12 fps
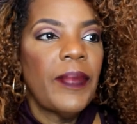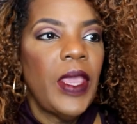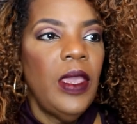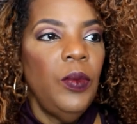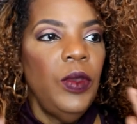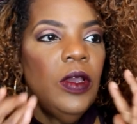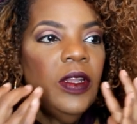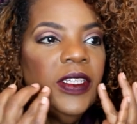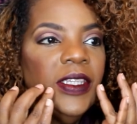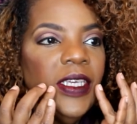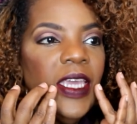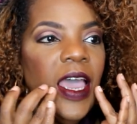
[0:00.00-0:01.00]
we're going to
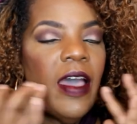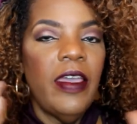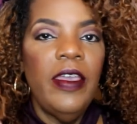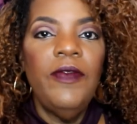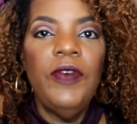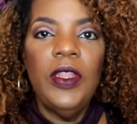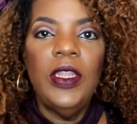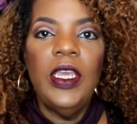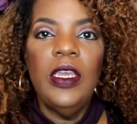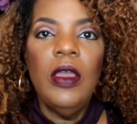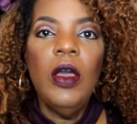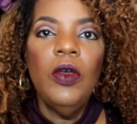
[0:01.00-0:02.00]
see how
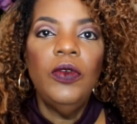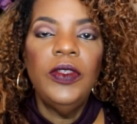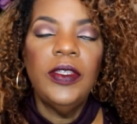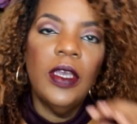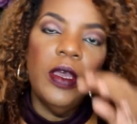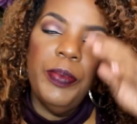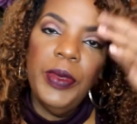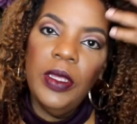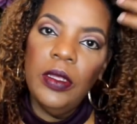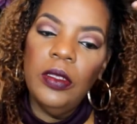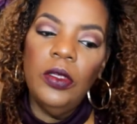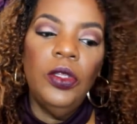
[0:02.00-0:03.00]
everything holds up.
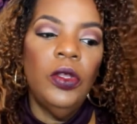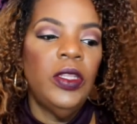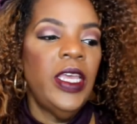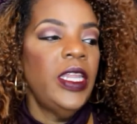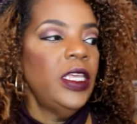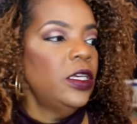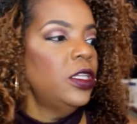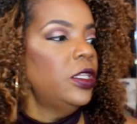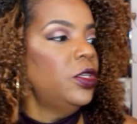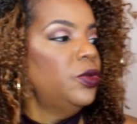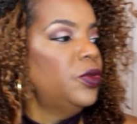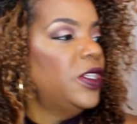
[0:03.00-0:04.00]
And, you know, that
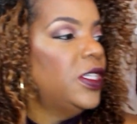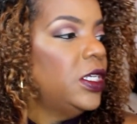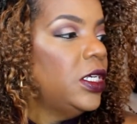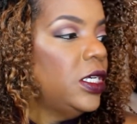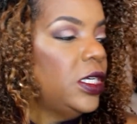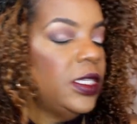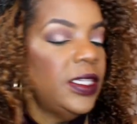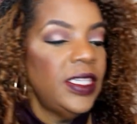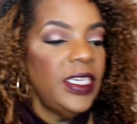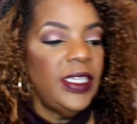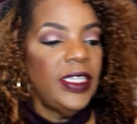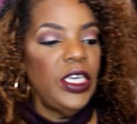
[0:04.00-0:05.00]
includes the
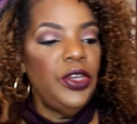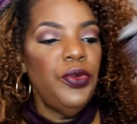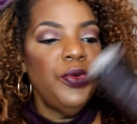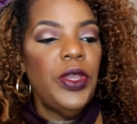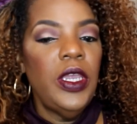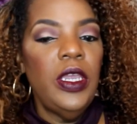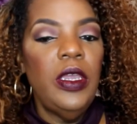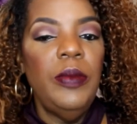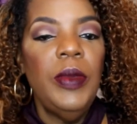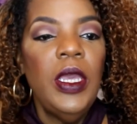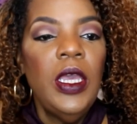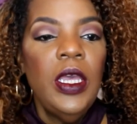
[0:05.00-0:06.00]
CC
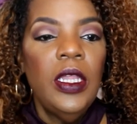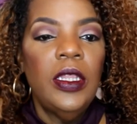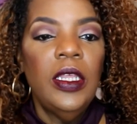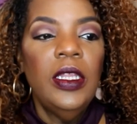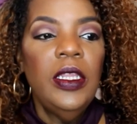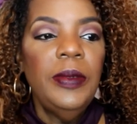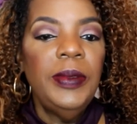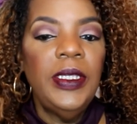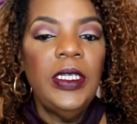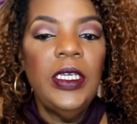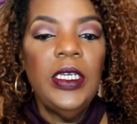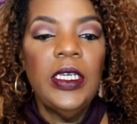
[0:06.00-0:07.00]
cream, the
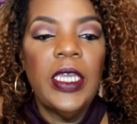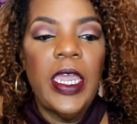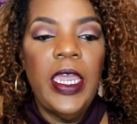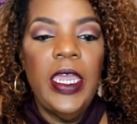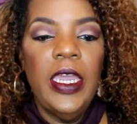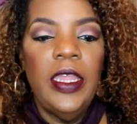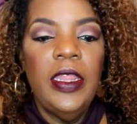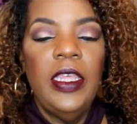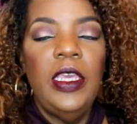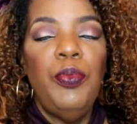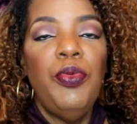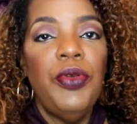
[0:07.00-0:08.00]
lipstick, and
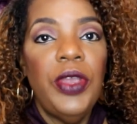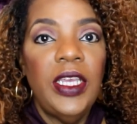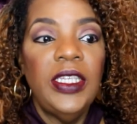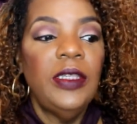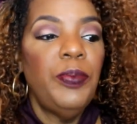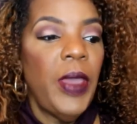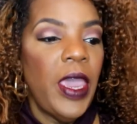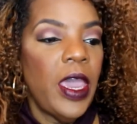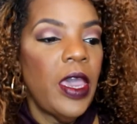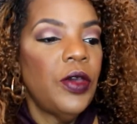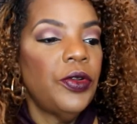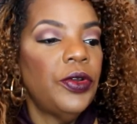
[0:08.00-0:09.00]
the pressed
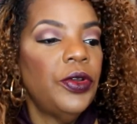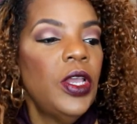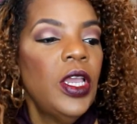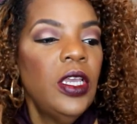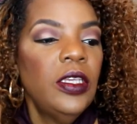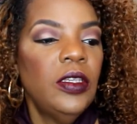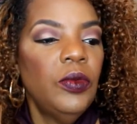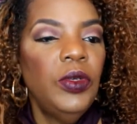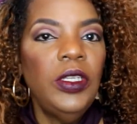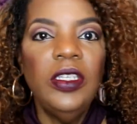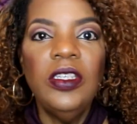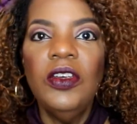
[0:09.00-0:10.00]
powder. So
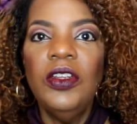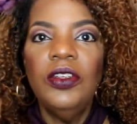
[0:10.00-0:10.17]
we're just going